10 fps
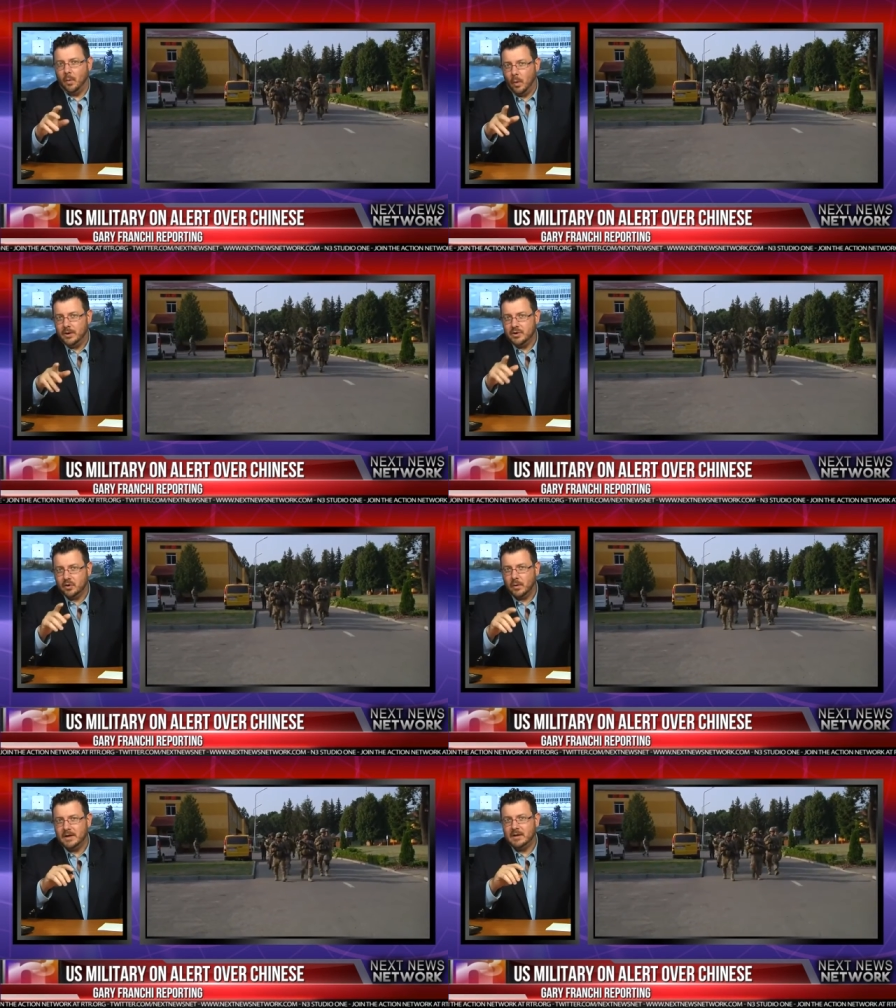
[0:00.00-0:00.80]
Now, one
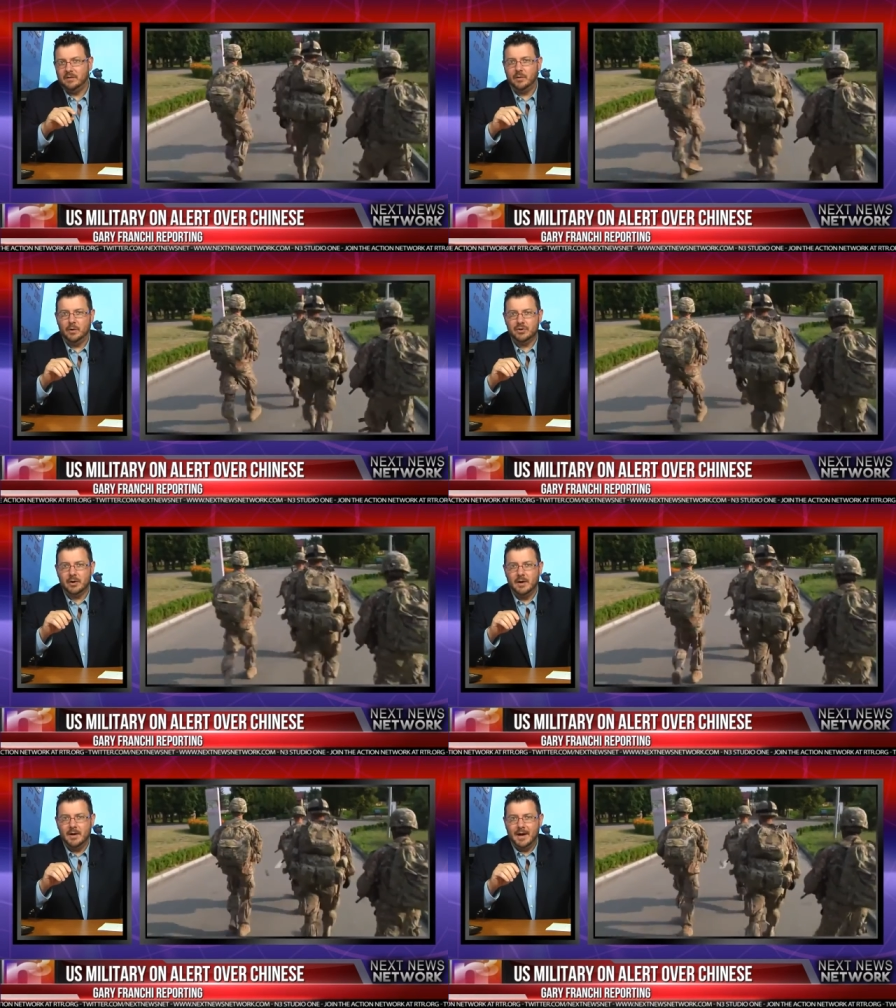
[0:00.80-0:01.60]
Ukrainian
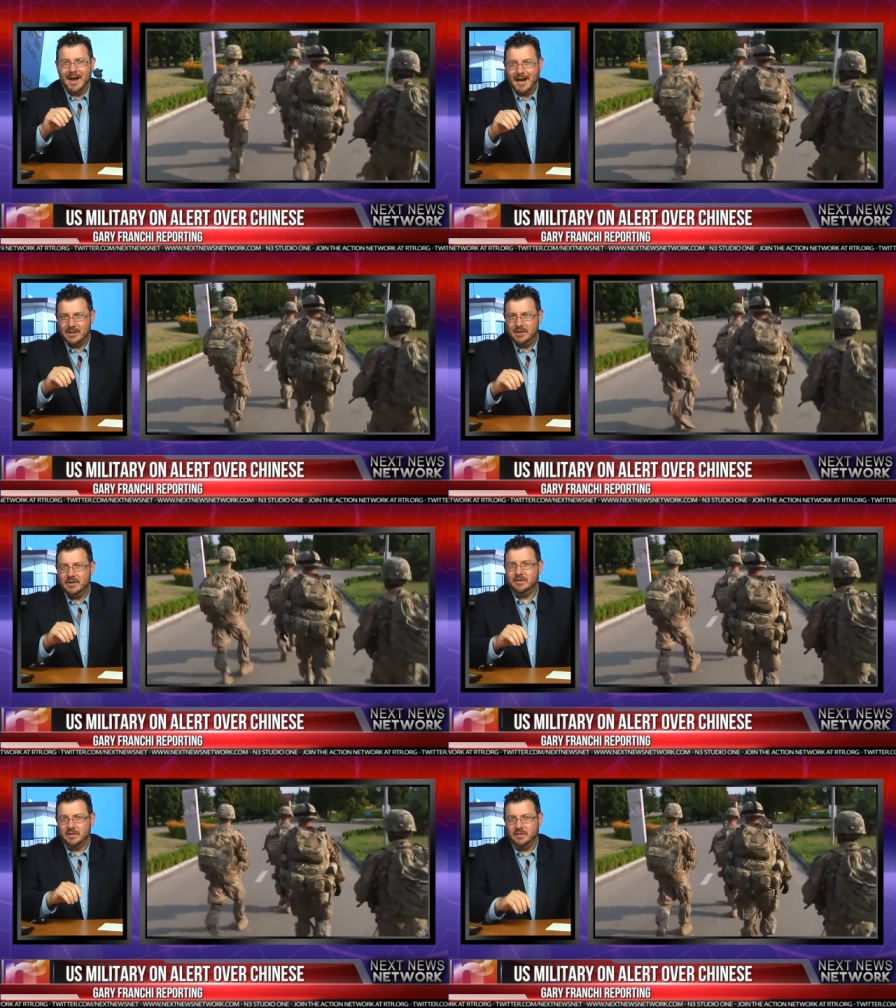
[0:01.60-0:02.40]
soldier had
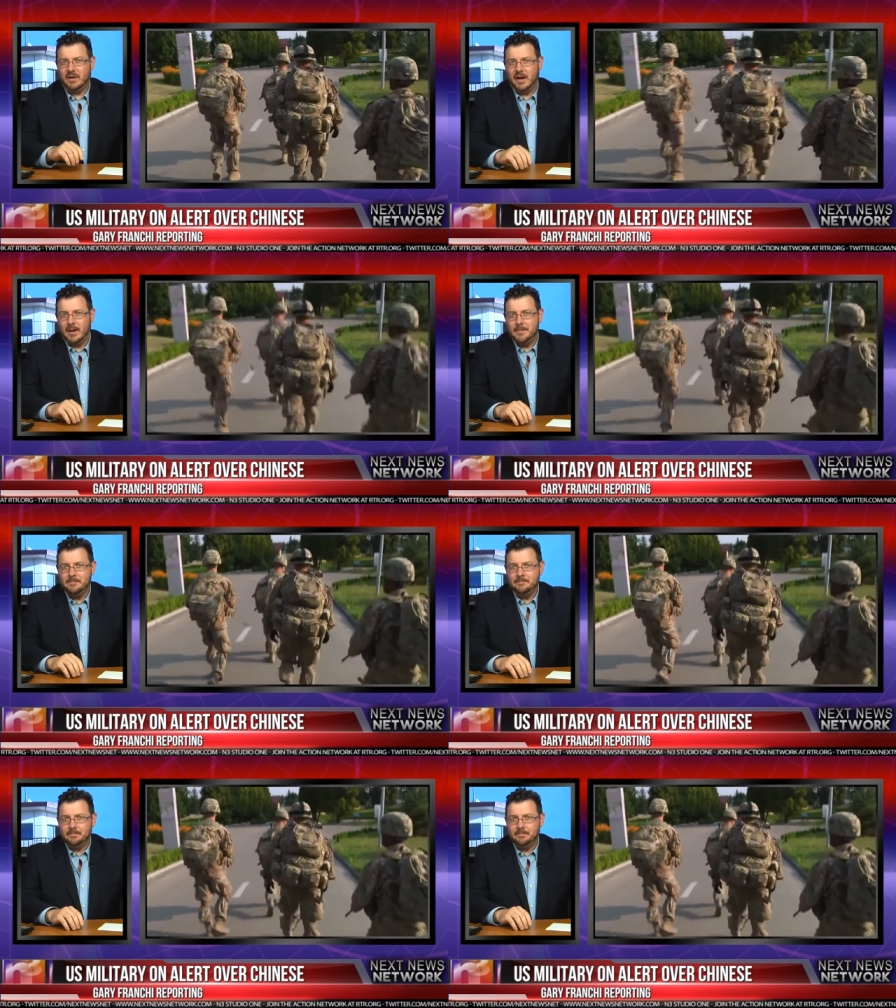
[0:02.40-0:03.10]
this to say